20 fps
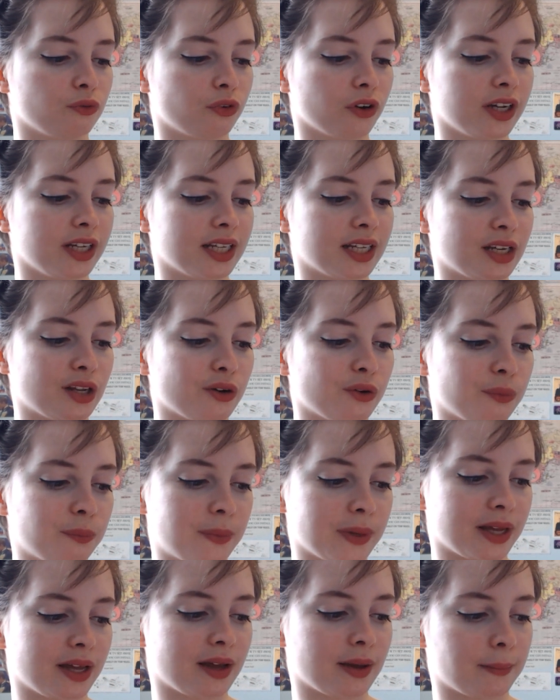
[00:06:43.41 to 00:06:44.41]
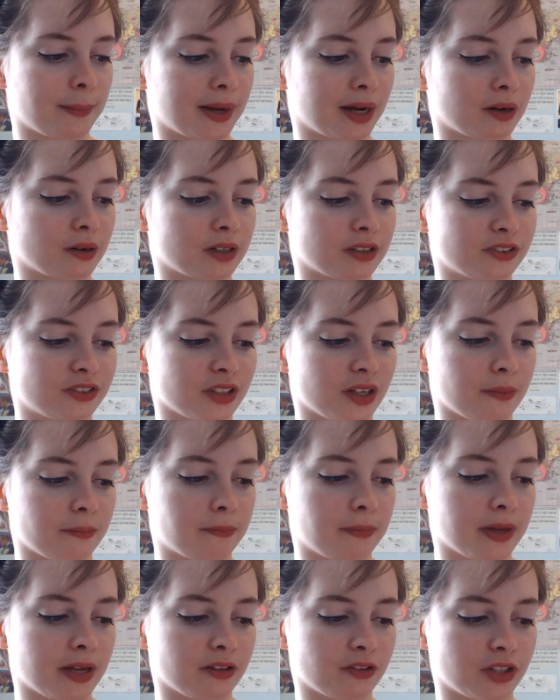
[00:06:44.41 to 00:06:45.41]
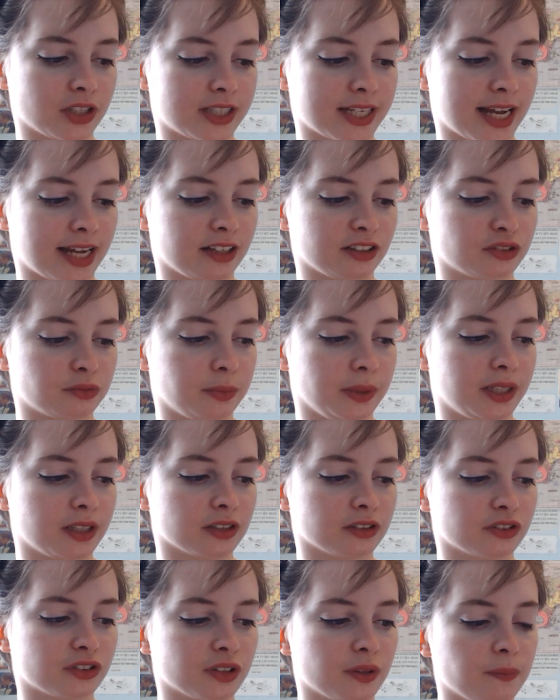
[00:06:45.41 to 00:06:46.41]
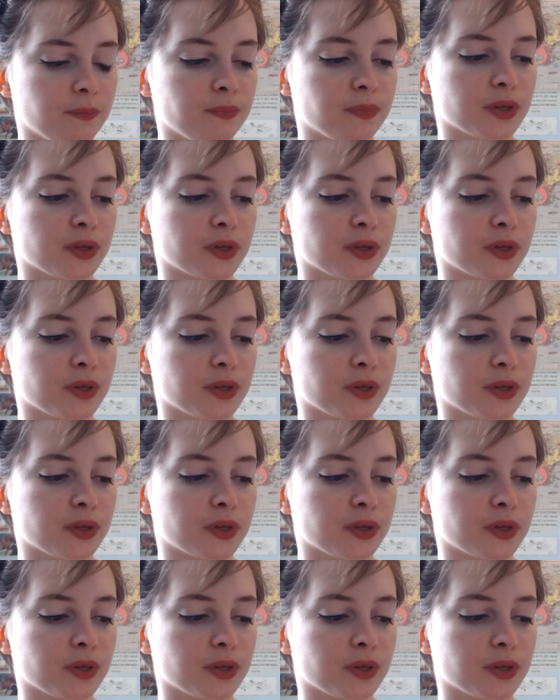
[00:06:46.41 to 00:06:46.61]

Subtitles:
write a little bit about a certain bit of the text, because